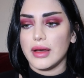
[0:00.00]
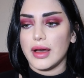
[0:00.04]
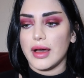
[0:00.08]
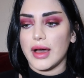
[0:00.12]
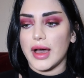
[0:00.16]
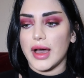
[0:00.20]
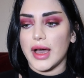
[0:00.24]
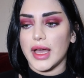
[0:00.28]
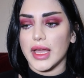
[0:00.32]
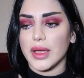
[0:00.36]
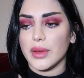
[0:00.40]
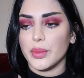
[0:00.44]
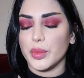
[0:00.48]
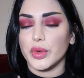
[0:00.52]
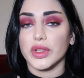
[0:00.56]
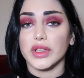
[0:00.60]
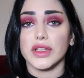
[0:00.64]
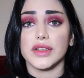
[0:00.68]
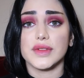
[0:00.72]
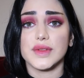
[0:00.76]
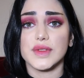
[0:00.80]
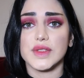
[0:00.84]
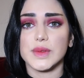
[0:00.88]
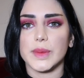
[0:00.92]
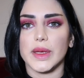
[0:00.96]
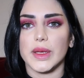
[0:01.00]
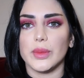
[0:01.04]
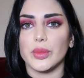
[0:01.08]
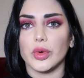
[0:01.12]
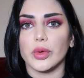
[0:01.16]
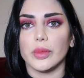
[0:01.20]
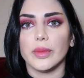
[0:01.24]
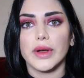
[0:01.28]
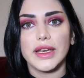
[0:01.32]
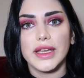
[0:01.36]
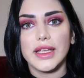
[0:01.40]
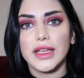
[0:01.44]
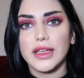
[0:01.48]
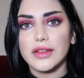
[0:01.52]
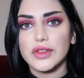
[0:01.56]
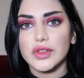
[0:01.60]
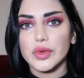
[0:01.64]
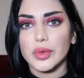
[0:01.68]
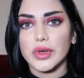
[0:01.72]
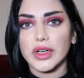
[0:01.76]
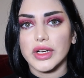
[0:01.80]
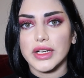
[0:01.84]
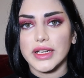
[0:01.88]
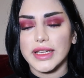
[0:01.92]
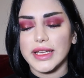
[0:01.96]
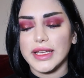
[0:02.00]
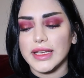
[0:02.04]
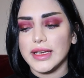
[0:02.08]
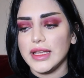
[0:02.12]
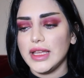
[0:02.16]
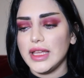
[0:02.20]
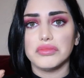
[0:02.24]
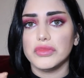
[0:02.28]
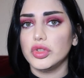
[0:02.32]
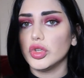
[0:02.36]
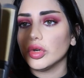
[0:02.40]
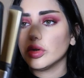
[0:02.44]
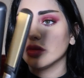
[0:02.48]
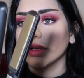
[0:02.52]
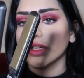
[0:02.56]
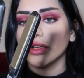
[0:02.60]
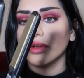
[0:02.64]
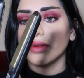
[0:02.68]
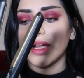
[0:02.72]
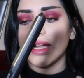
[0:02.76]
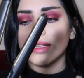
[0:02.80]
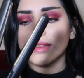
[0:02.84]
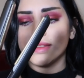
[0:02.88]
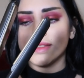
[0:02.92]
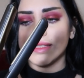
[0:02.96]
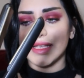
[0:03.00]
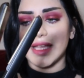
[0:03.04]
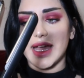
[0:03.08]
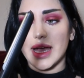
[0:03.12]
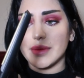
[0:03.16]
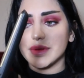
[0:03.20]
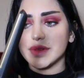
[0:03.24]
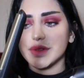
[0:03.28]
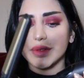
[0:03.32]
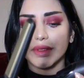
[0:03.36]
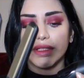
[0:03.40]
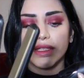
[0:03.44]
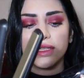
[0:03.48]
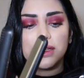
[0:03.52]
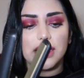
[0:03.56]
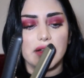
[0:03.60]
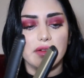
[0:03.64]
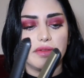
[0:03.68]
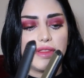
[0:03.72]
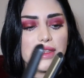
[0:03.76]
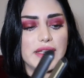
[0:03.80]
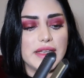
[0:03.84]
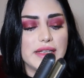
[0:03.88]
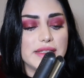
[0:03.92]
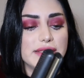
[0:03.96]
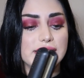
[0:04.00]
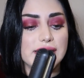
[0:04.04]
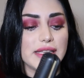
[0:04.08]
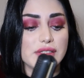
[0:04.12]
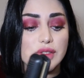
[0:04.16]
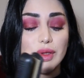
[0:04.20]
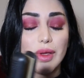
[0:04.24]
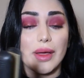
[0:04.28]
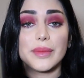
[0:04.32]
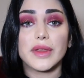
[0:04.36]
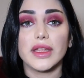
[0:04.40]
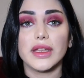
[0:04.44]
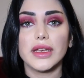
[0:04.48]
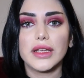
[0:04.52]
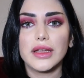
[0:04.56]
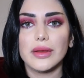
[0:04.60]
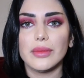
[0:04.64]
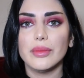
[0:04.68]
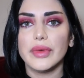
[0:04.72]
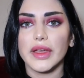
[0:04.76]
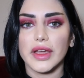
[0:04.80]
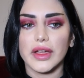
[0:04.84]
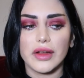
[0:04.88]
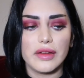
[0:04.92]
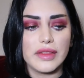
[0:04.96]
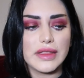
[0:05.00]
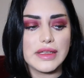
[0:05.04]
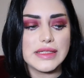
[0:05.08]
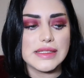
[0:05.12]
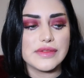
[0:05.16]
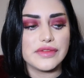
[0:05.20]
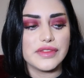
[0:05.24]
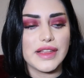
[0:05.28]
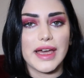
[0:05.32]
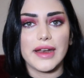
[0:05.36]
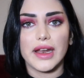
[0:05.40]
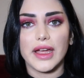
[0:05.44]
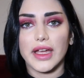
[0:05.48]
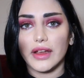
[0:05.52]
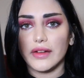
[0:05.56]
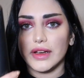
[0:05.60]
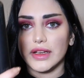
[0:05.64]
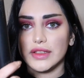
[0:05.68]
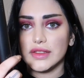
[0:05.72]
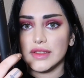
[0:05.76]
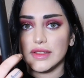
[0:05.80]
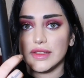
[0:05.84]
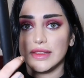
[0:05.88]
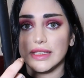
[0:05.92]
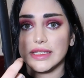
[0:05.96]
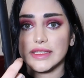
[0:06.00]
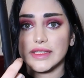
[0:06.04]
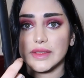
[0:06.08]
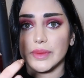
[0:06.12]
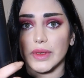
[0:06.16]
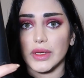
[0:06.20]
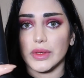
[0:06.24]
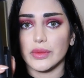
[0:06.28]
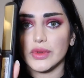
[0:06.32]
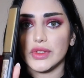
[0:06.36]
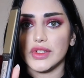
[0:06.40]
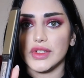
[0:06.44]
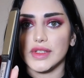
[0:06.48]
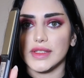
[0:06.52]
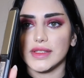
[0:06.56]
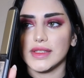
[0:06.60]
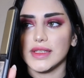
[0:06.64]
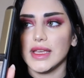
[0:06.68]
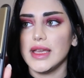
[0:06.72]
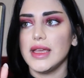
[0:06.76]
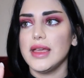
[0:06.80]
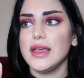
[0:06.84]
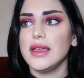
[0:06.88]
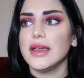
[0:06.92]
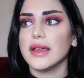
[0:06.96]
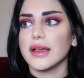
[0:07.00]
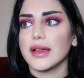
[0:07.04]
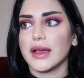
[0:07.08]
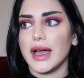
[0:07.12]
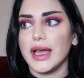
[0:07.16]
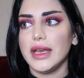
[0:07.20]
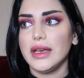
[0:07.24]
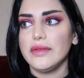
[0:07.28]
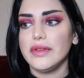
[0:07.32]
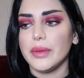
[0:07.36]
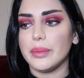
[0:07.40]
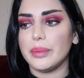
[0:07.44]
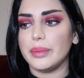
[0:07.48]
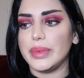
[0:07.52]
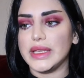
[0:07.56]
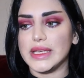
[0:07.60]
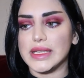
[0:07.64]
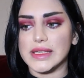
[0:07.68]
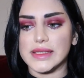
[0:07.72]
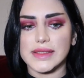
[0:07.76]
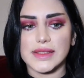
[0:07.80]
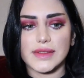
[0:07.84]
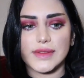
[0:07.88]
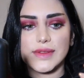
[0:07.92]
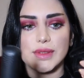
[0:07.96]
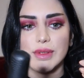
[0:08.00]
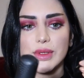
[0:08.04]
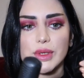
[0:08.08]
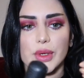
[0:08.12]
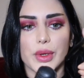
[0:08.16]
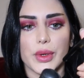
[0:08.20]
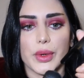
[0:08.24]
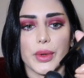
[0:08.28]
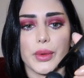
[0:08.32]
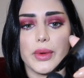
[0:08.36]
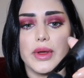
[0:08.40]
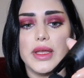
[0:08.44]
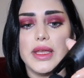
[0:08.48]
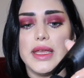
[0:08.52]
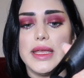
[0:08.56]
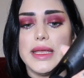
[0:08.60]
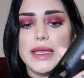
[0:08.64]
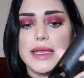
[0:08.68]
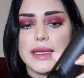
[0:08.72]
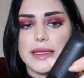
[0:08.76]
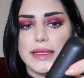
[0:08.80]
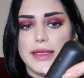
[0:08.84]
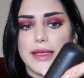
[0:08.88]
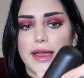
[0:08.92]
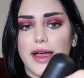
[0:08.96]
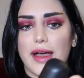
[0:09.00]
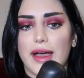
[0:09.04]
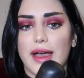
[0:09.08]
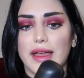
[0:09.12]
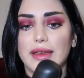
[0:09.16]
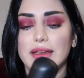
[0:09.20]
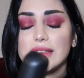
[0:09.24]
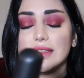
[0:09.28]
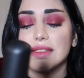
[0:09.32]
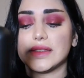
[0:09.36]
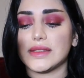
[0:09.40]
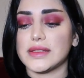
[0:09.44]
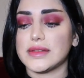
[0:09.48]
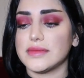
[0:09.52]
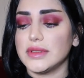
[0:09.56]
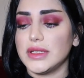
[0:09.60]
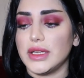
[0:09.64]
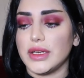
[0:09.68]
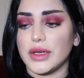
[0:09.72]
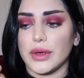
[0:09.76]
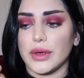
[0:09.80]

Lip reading: I'm willing to spend more money toward it. No regrets, absolutely love this. So I'm gonna compare this flat iron to this one, which is kind of a beast. So yeah, and it's,